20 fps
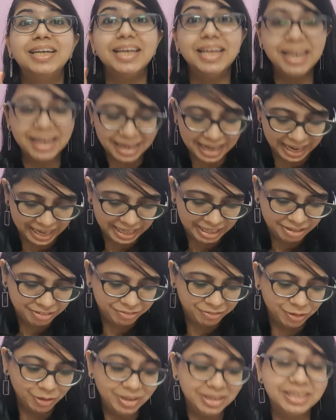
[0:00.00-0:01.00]

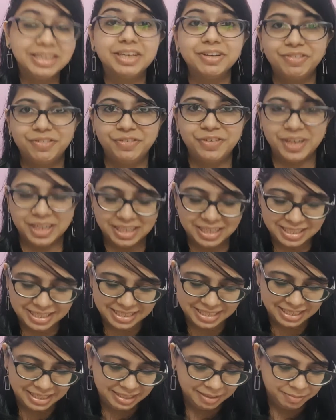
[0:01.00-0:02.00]
delightful difference